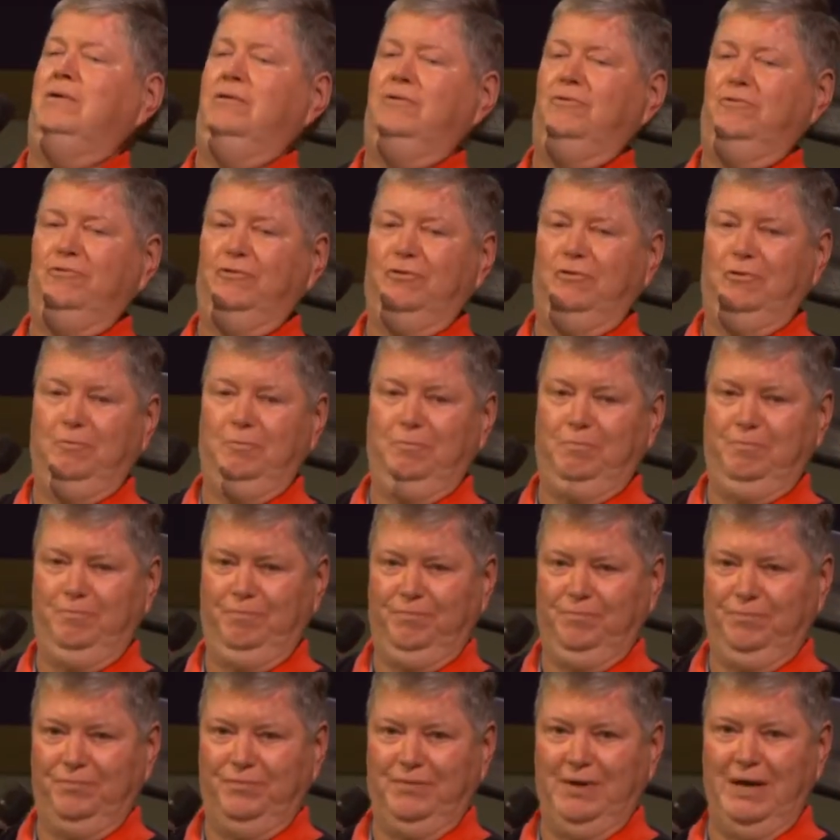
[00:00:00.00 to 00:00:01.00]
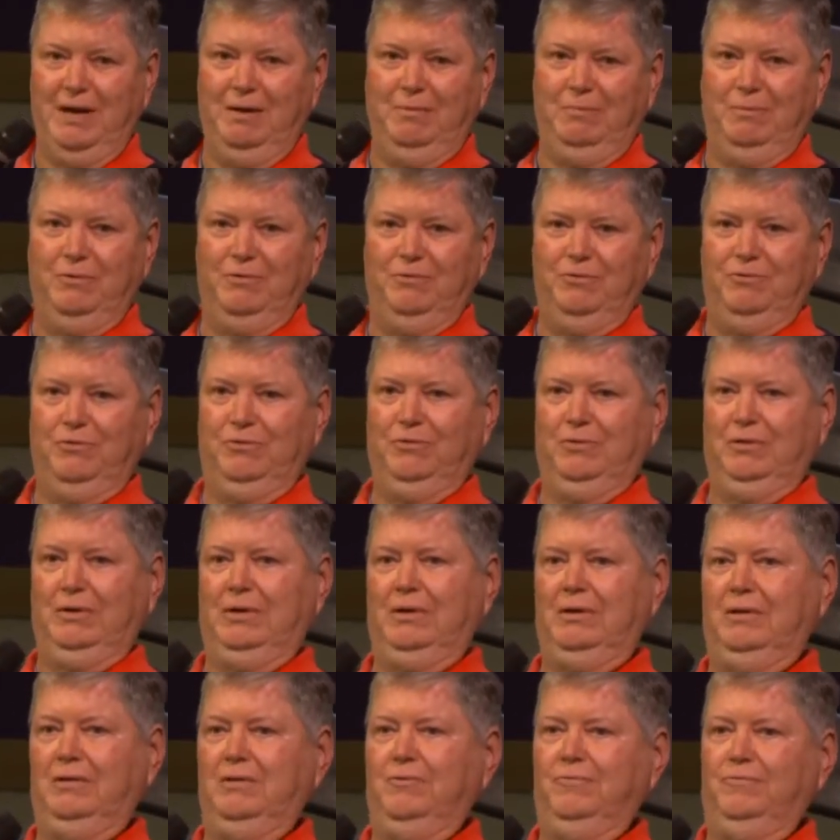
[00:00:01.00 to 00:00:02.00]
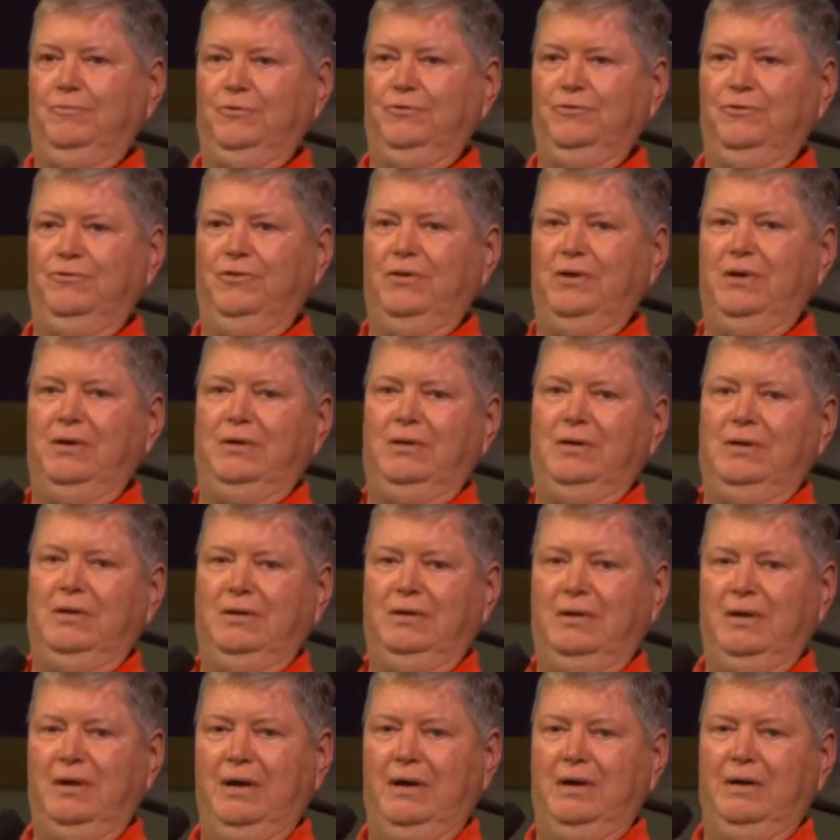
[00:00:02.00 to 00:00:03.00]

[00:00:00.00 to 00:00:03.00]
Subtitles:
So that was the first thing that